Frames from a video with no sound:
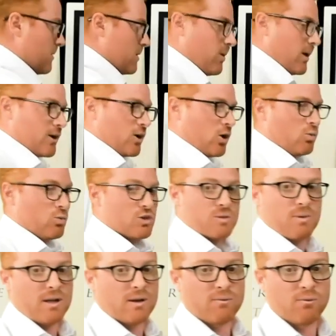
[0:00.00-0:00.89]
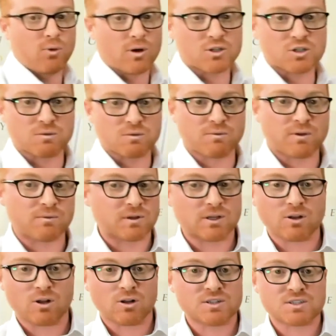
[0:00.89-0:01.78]
of you might go, well, spending
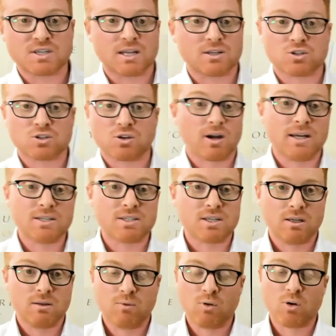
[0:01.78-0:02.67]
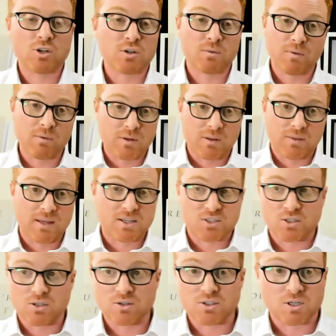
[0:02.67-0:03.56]
$450 sounds crazy.
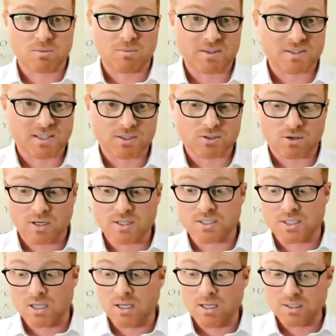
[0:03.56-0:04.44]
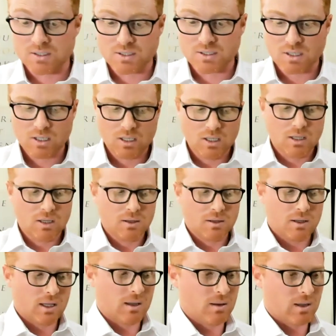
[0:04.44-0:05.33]
$450,000 in a month sounds crazy. It is.
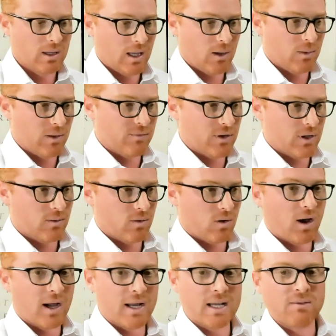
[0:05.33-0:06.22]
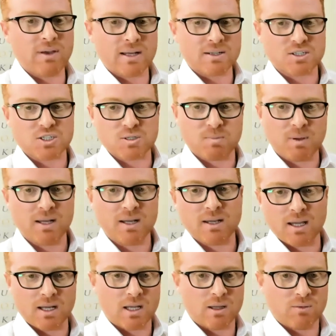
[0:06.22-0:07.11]
However, I never had to spend
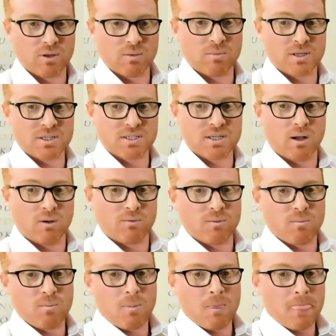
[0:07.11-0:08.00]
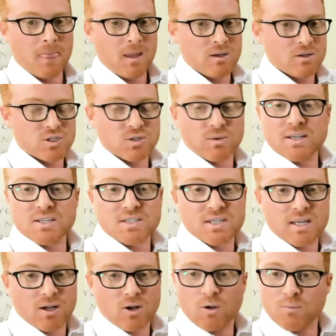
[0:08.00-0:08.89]
any of it myself. So I
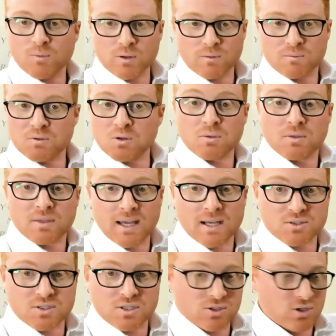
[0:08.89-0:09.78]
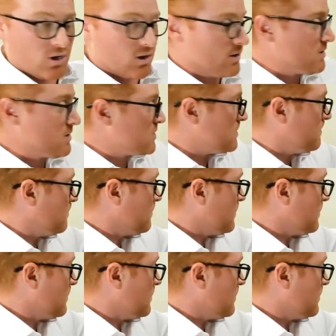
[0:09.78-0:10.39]
started off with a few $1,000.